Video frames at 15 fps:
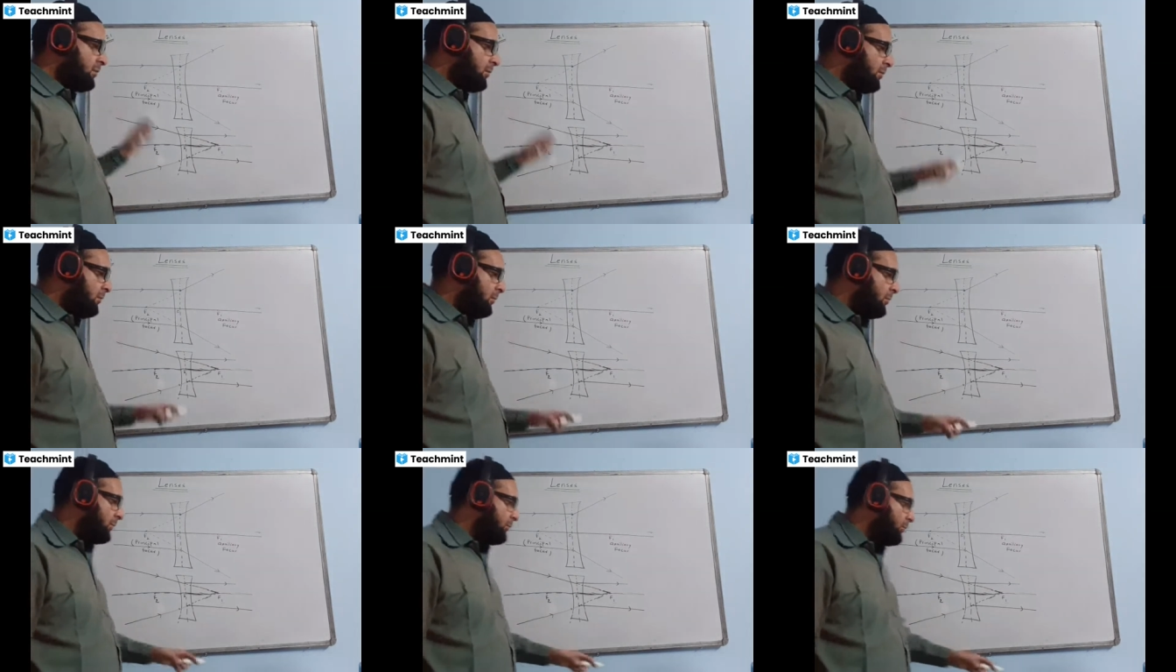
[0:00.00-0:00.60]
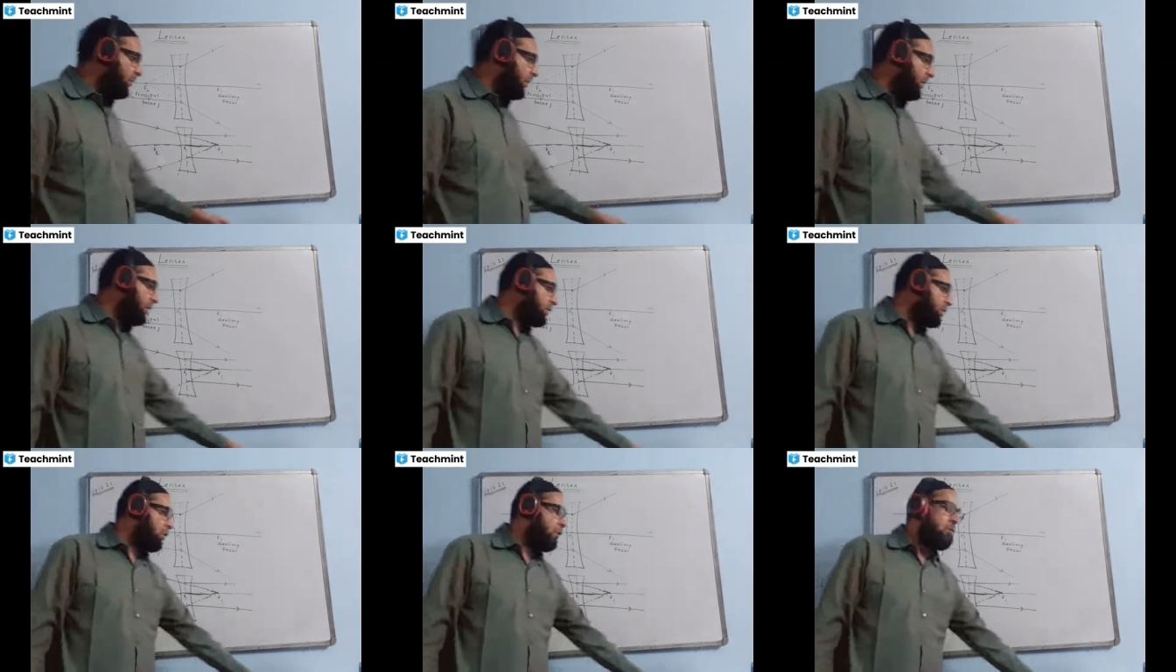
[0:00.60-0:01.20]
slow motion and
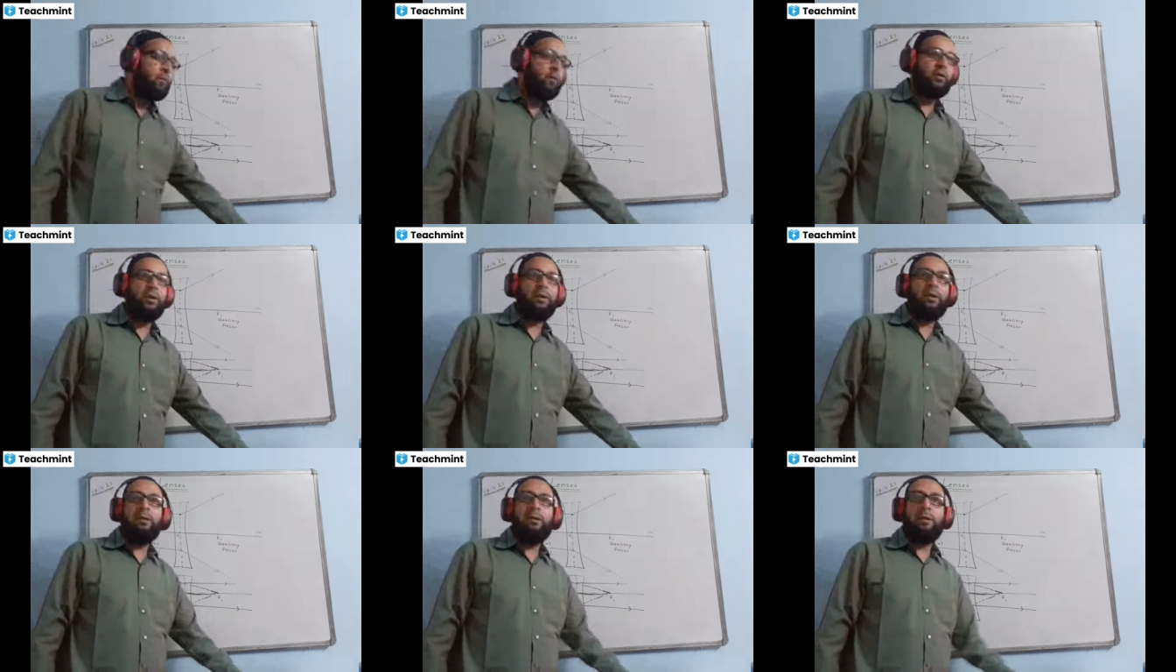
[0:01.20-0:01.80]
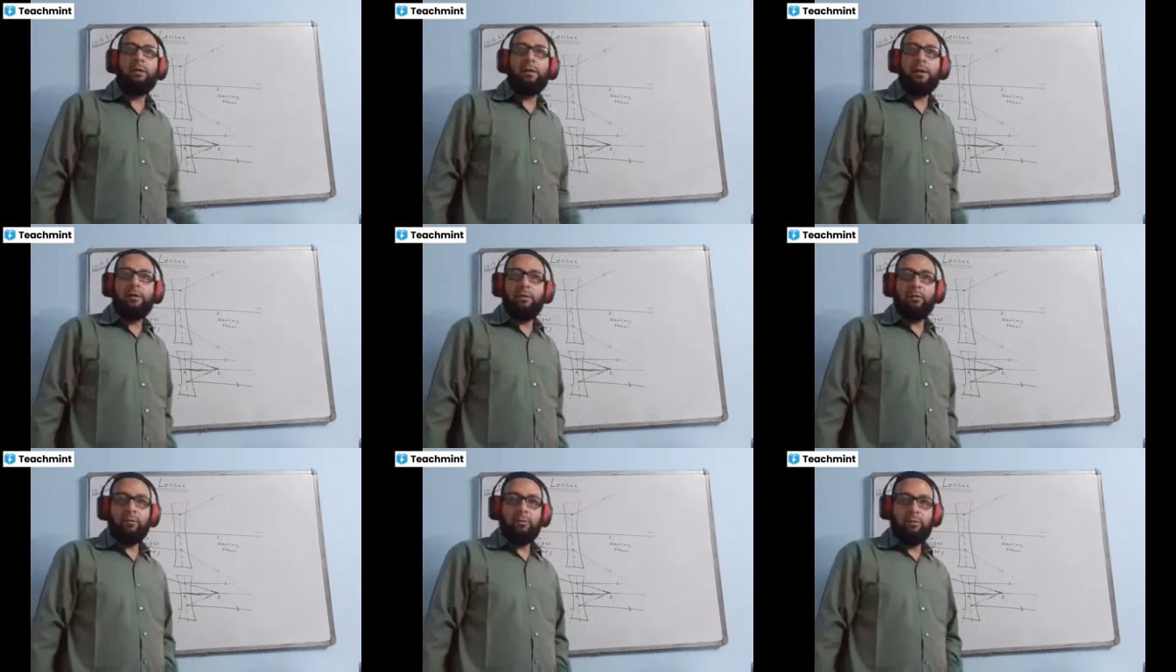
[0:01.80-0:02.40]
then write down
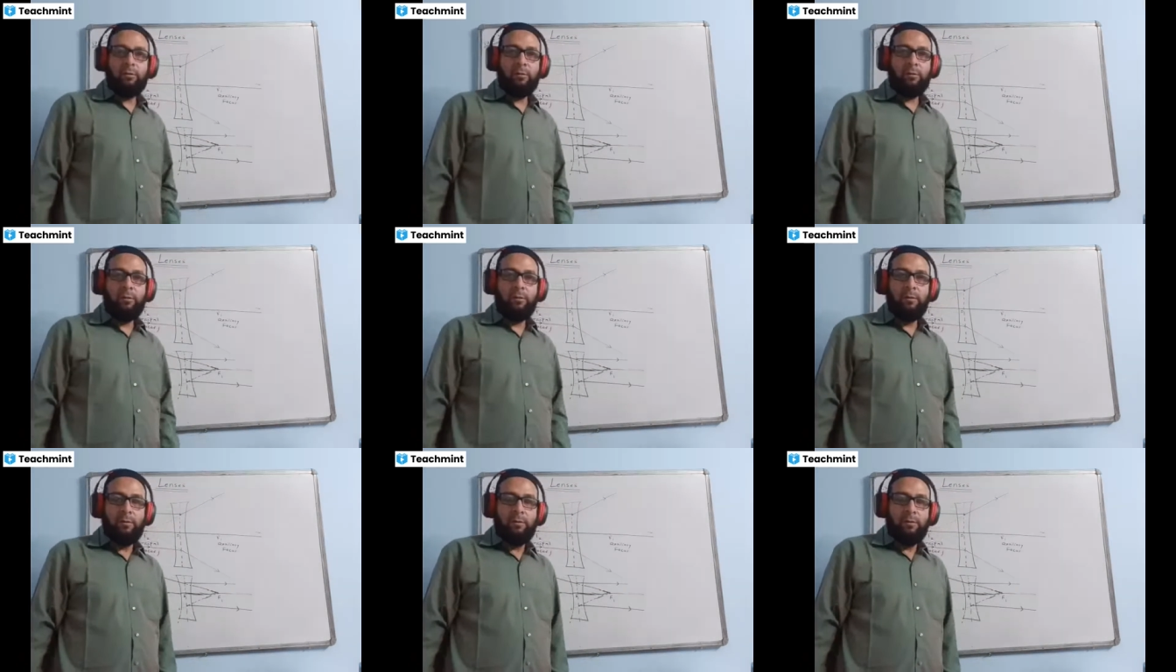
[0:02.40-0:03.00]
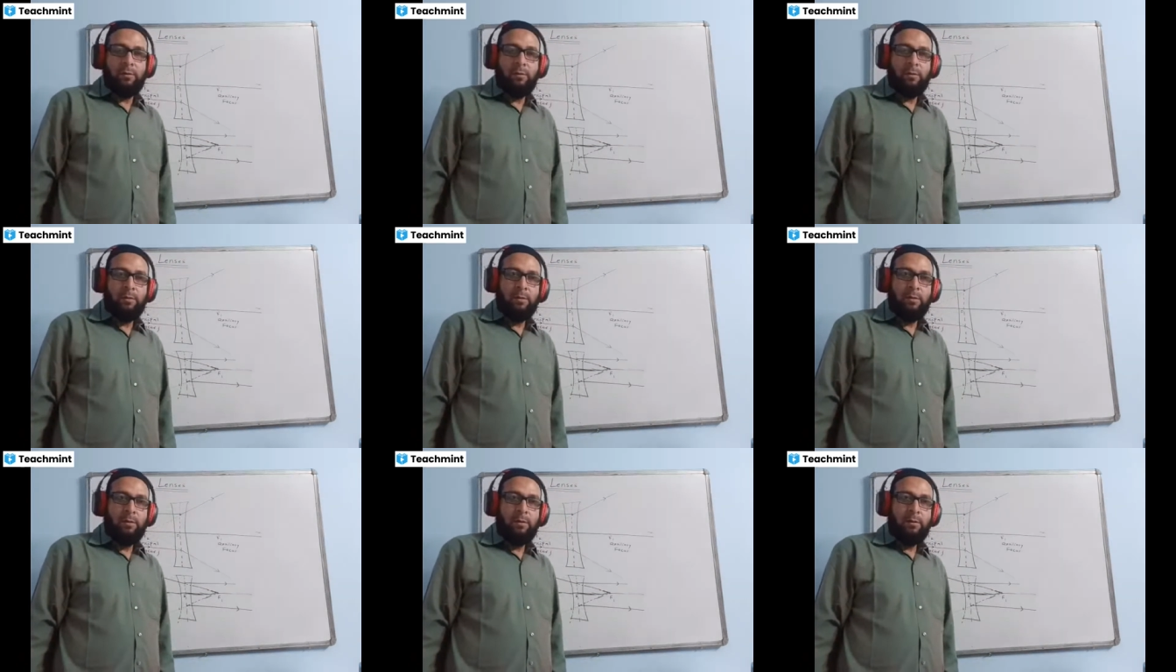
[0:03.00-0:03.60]
the
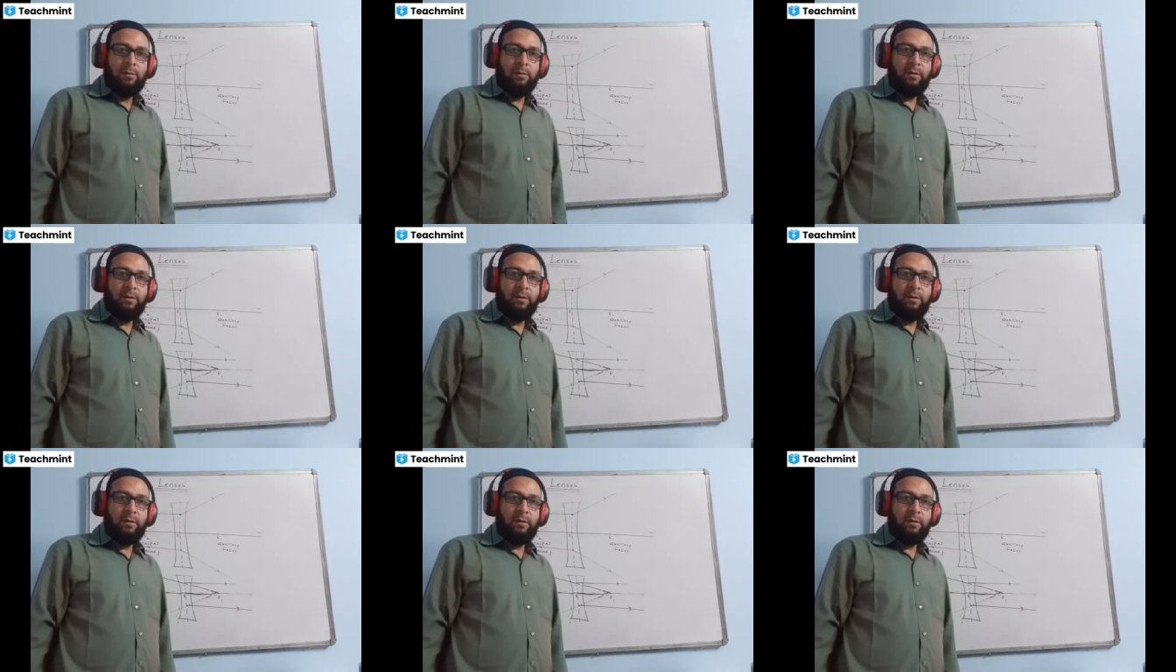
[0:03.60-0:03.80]
definition.